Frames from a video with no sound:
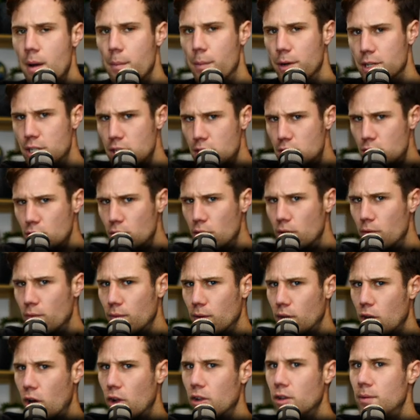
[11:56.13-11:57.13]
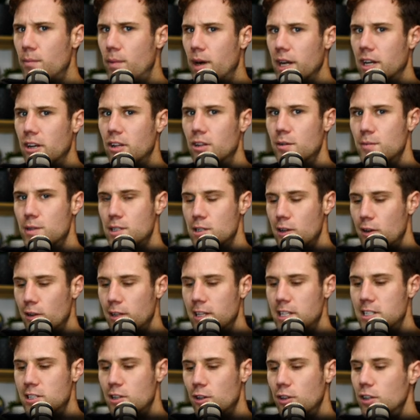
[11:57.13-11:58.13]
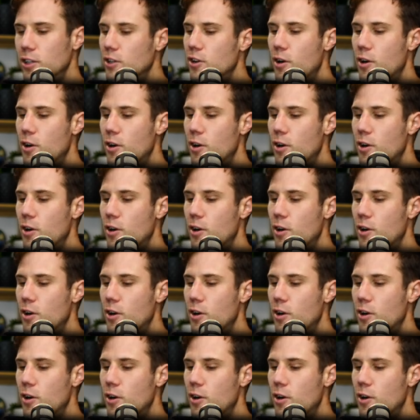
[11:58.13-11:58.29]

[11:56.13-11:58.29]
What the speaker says: But just do it column by column slowly so that